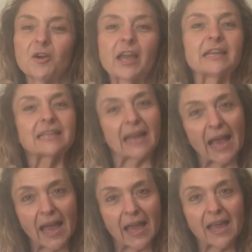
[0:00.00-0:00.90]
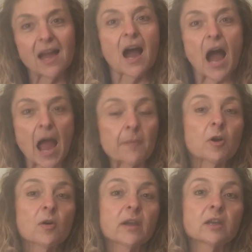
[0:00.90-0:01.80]
Okay, today I'm
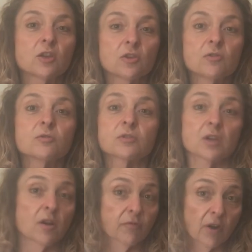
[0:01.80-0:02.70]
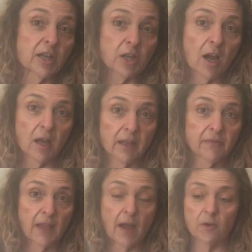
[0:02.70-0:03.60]
going to use fresh
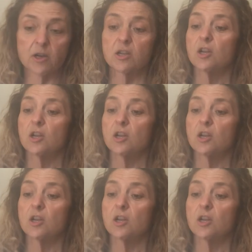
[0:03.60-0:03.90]
cauliflower.